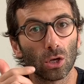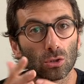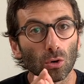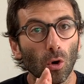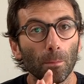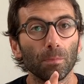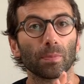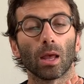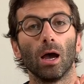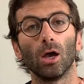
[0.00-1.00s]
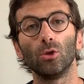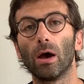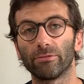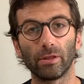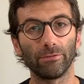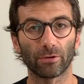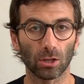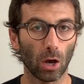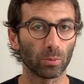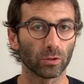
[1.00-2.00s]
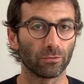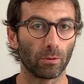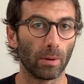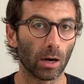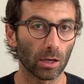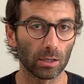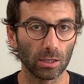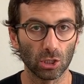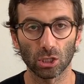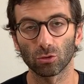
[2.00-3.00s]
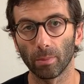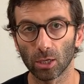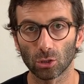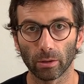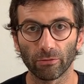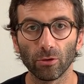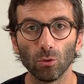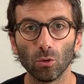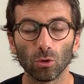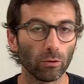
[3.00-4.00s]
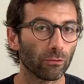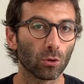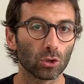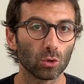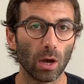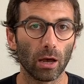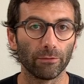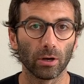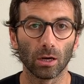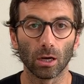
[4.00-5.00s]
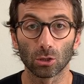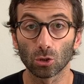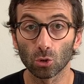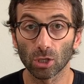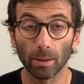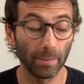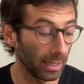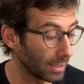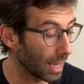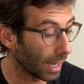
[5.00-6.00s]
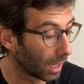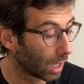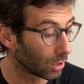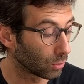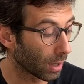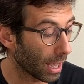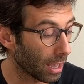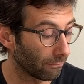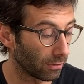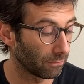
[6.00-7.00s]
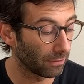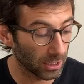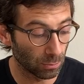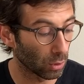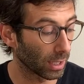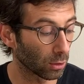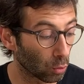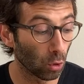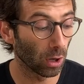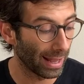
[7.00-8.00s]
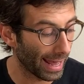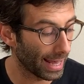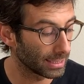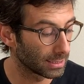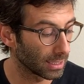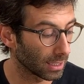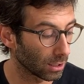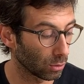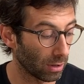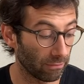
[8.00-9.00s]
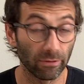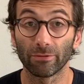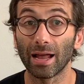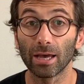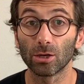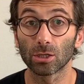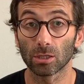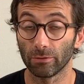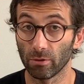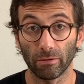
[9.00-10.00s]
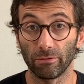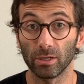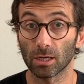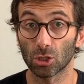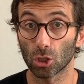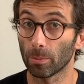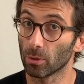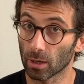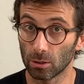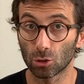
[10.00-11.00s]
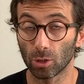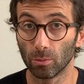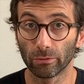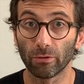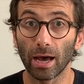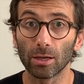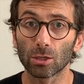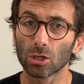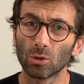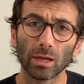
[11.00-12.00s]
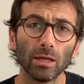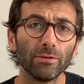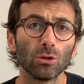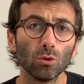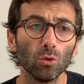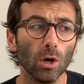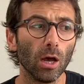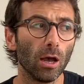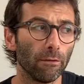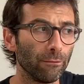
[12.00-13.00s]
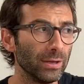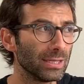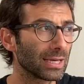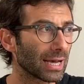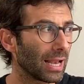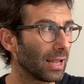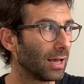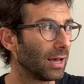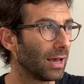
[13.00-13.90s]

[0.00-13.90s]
So uh, you have different options for marketing. Just to mention a few, of course, you have uh, social media, you have uh, Facebook and Google ads, uh, you have flyers. If you have a physical shop, you can distribute flyers. You can even do physical